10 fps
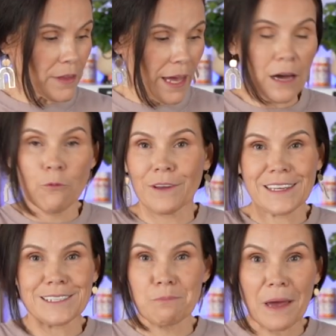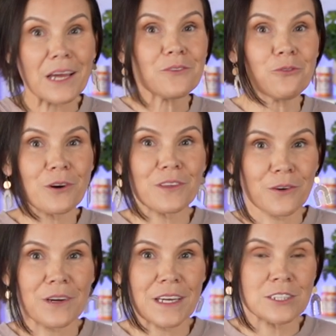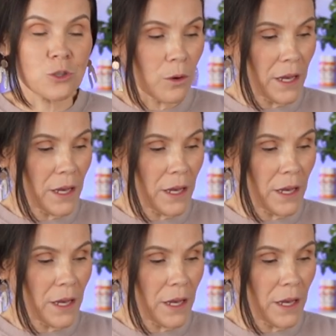They have one that's made for the Cricut Joy.